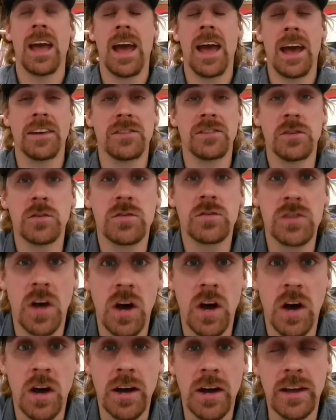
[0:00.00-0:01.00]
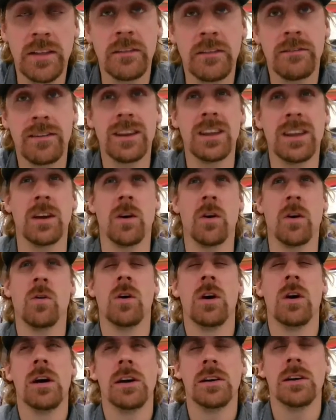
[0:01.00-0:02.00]
As you saw in the
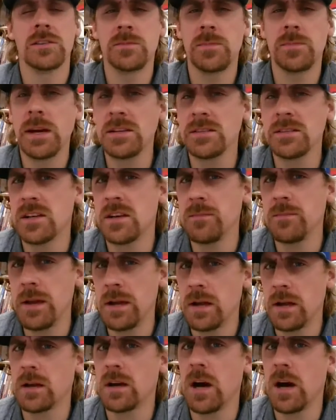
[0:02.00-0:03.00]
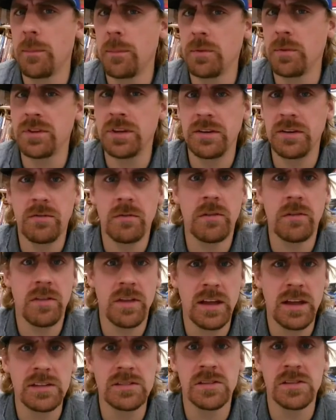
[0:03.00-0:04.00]
video, space can mean a couple different
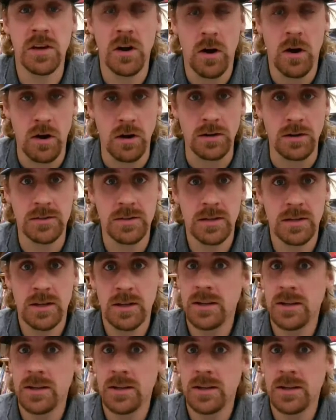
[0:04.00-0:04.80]
things in art.